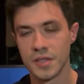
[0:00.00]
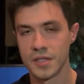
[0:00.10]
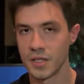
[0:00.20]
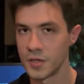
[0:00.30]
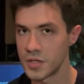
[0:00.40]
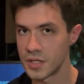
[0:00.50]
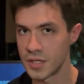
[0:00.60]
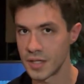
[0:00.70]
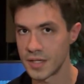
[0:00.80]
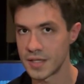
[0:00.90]
solution to
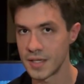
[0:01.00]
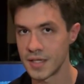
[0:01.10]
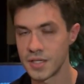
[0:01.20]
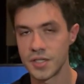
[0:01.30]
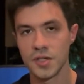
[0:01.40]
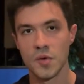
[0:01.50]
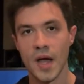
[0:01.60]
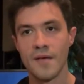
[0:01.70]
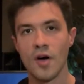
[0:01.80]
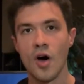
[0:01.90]
this is to
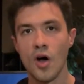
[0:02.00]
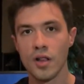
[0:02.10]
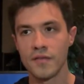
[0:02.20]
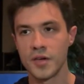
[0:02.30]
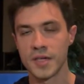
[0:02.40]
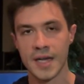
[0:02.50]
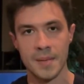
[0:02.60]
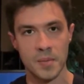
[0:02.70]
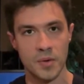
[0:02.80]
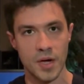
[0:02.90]
have all of your
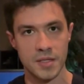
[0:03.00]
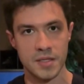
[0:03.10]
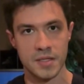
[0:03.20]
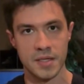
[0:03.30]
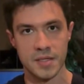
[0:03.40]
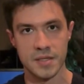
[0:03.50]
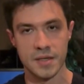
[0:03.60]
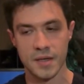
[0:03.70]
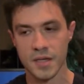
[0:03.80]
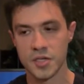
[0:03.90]
dynamic processes
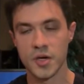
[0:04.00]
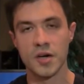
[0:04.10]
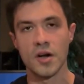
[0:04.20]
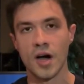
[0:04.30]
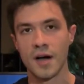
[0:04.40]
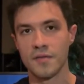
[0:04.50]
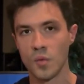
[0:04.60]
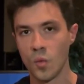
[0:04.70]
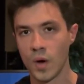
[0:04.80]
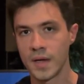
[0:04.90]
trigger off
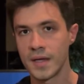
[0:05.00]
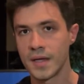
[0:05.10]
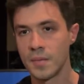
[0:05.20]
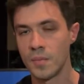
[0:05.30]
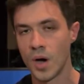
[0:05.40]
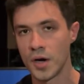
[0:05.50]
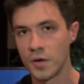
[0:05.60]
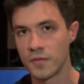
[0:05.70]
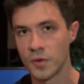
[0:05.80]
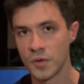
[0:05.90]
one
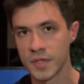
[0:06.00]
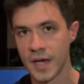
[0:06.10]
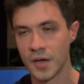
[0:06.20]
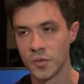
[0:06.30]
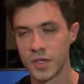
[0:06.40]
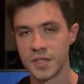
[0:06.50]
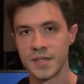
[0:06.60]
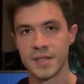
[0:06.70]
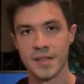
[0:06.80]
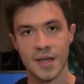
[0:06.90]
mono fold down, which
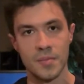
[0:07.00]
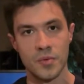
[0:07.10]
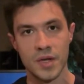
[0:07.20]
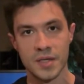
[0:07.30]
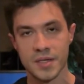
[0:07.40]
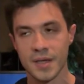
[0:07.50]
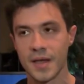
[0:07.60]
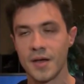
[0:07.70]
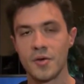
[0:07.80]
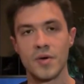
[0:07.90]
is the thumbprint
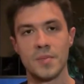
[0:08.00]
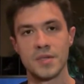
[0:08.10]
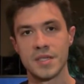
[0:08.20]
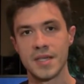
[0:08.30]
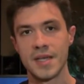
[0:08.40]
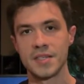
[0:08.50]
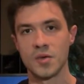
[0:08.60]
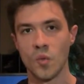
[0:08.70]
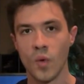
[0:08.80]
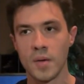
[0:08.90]

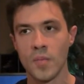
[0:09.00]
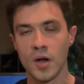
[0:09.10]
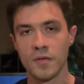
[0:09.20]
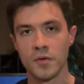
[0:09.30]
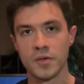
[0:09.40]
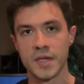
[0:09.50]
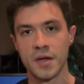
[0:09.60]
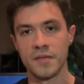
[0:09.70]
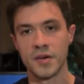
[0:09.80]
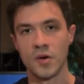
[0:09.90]
representation, one mono fold
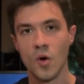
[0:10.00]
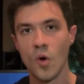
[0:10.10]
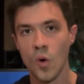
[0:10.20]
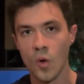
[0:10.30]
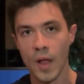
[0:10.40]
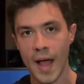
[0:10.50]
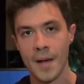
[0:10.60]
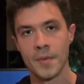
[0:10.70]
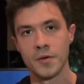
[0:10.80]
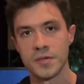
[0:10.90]
down of your whole
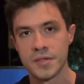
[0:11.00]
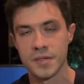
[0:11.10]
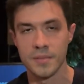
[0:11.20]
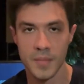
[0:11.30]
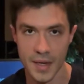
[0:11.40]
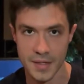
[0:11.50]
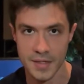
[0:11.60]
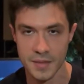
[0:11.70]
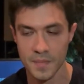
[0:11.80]
Atmos mix.